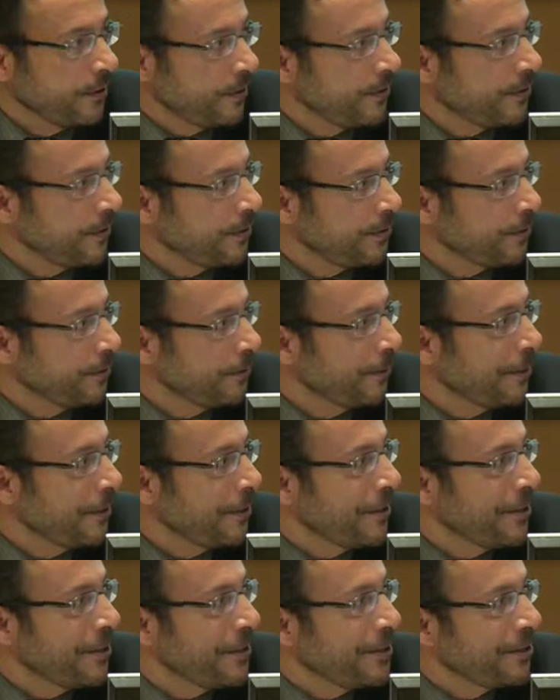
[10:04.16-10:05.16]
is to
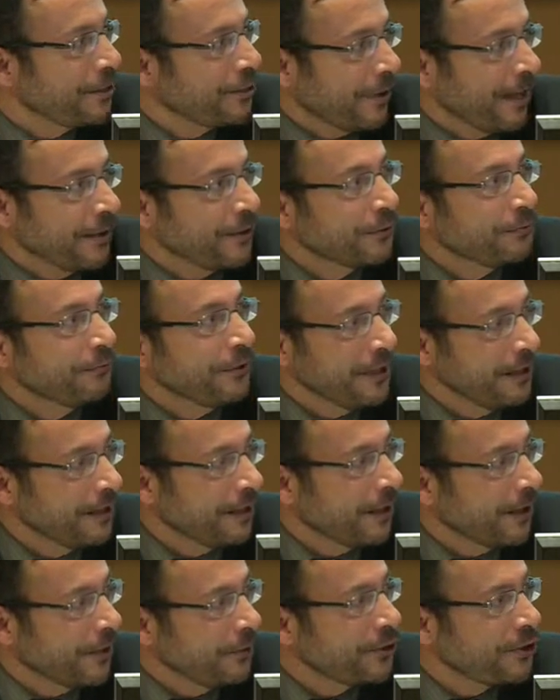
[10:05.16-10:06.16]
try to
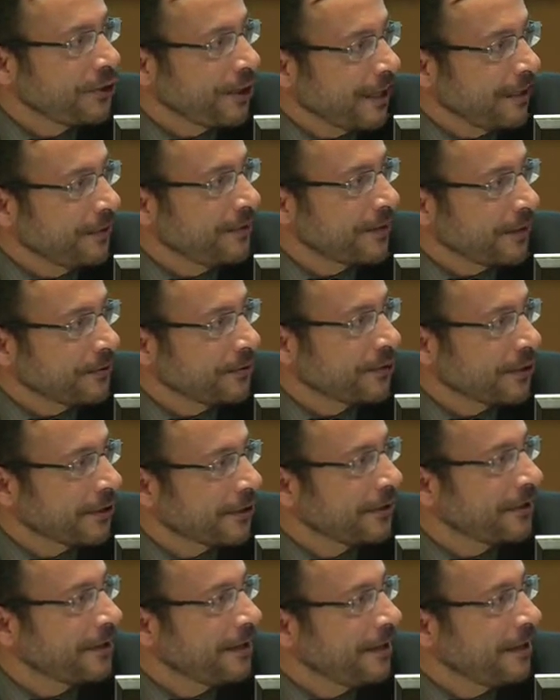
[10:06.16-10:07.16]
renegotiate
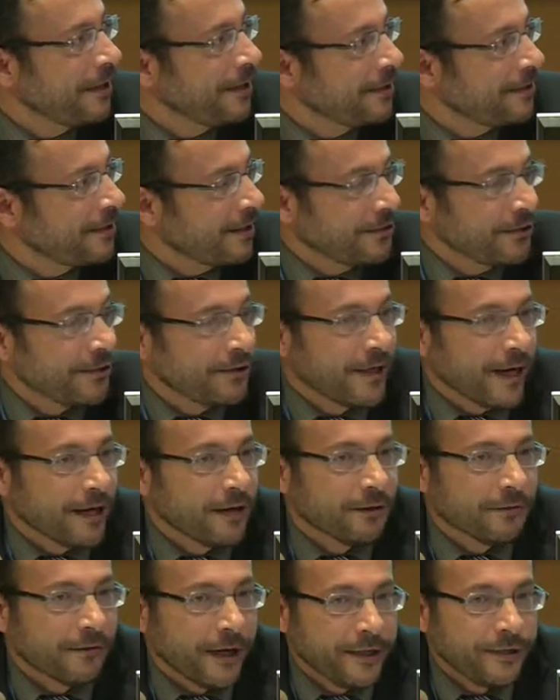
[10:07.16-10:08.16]
such a
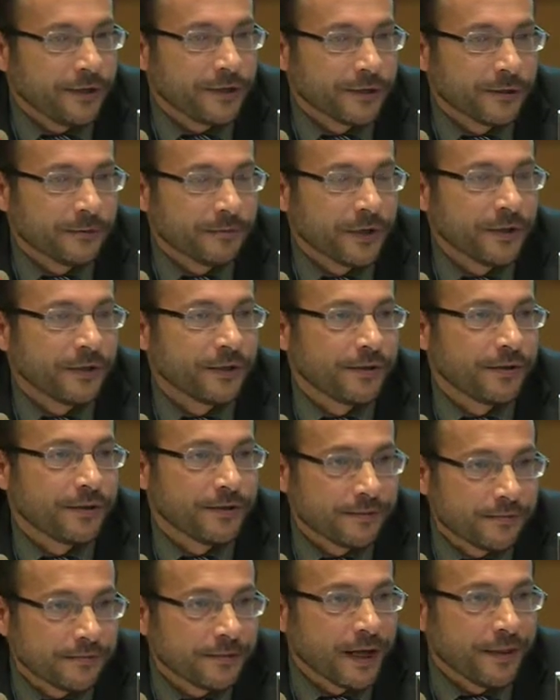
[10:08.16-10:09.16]
declaration,
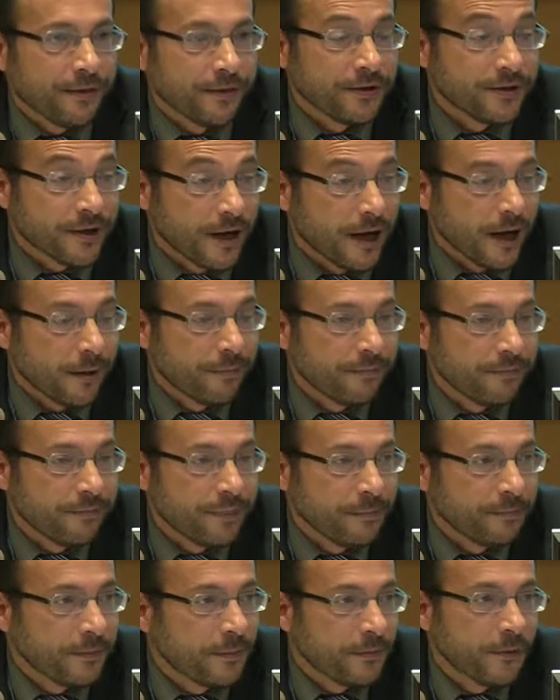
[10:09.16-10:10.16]
because at the time
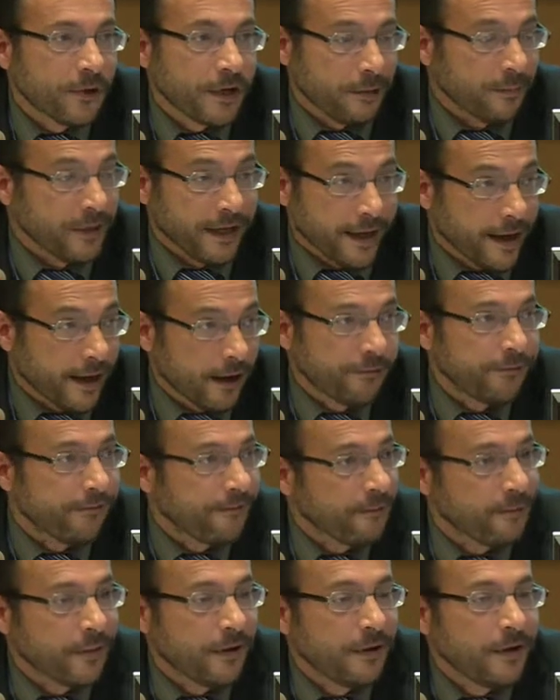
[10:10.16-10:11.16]
people were coming out
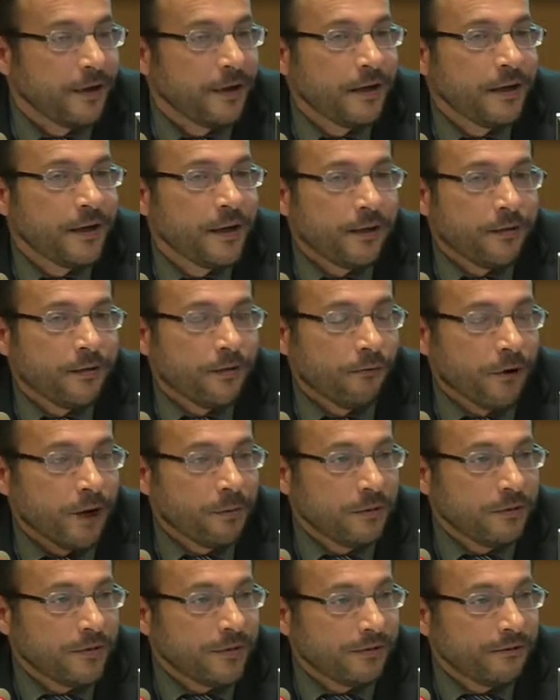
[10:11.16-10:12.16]
from the
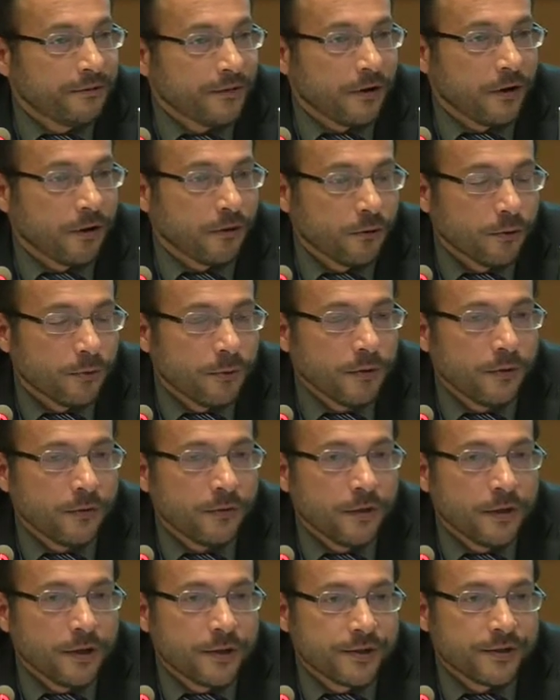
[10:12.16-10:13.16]
rubbles of a
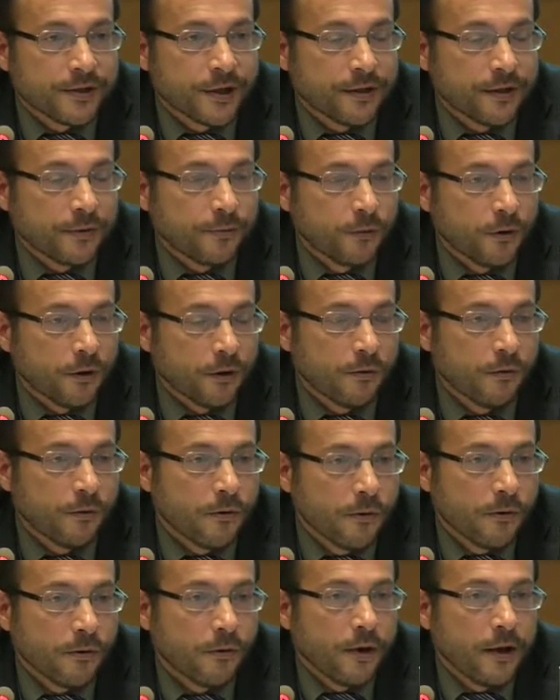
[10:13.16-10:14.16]
horrible Second World
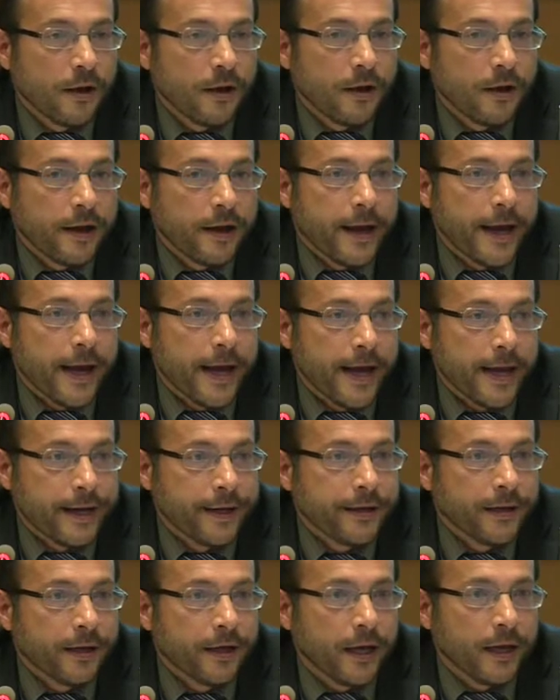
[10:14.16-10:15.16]
War,
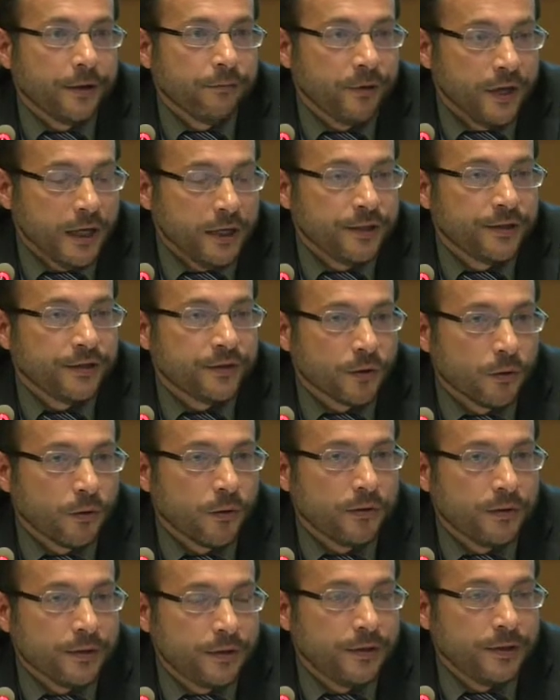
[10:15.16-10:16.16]
and really
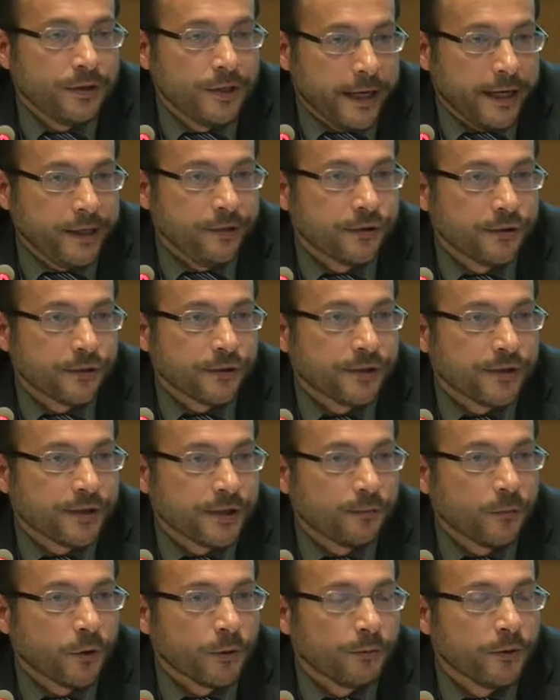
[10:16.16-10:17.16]
saw that the dangers
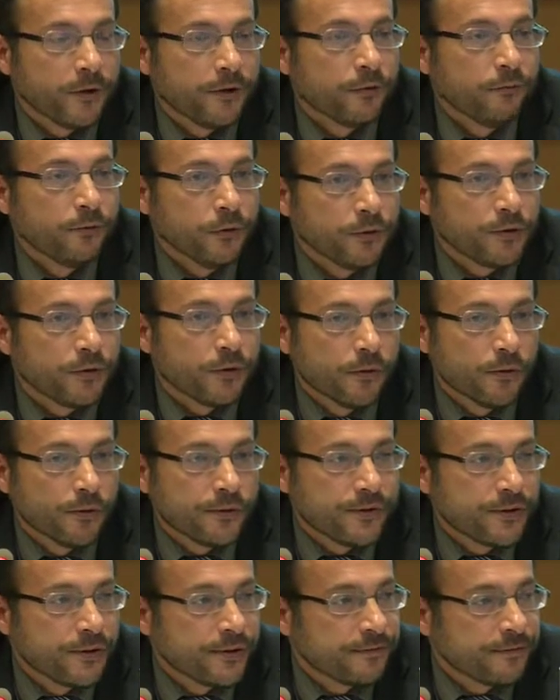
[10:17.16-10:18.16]
and what were the root
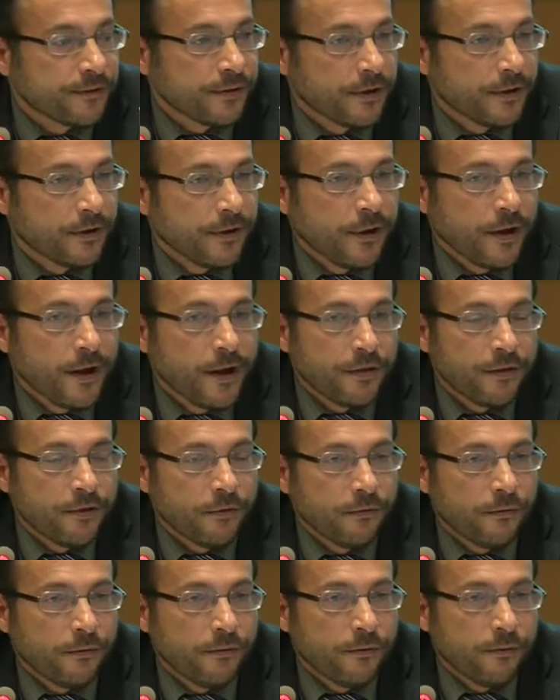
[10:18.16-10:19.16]
causes for
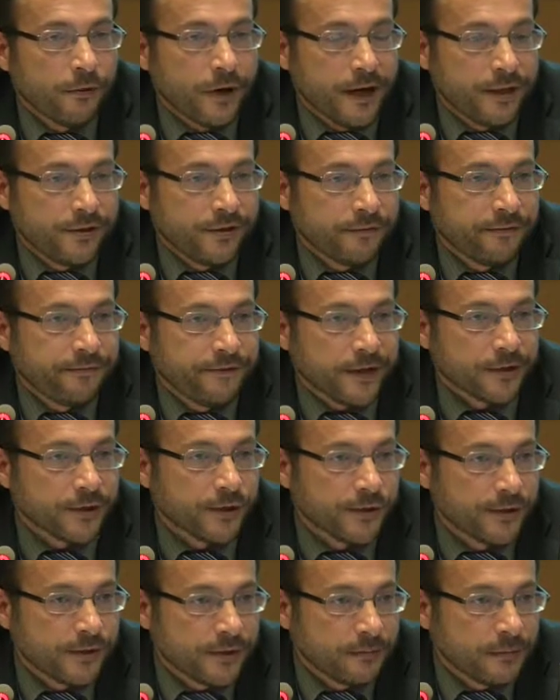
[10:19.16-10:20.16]
the rise of
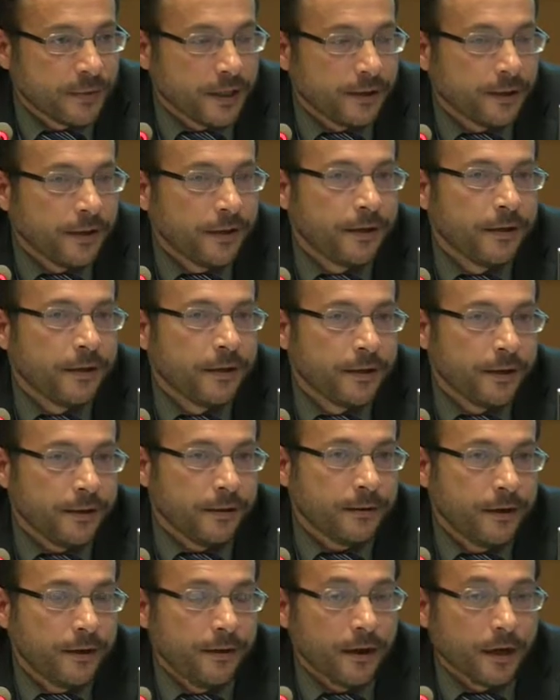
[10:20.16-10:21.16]
fascism. And
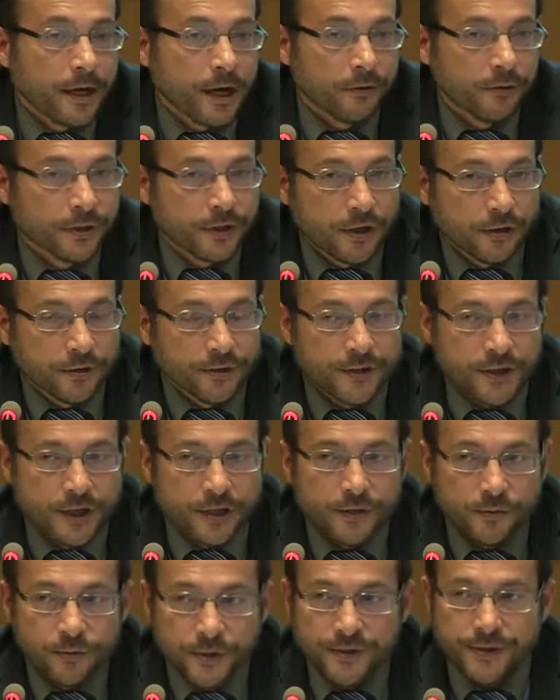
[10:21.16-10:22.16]
in the current
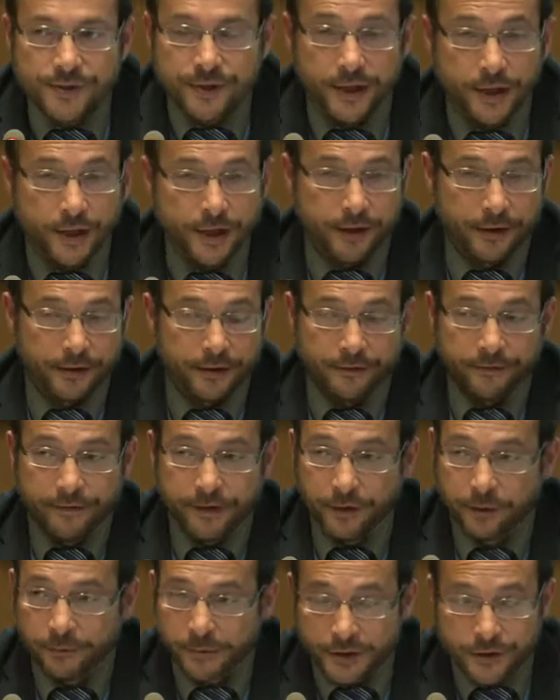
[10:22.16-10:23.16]
context, we're seeing
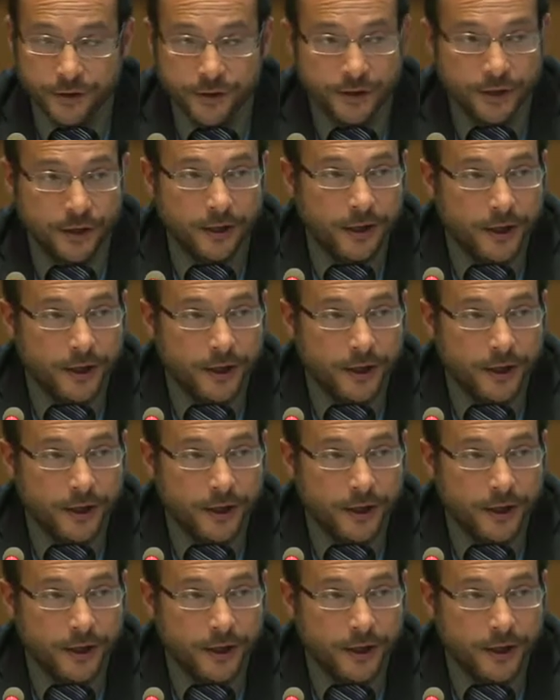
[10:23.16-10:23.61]
very much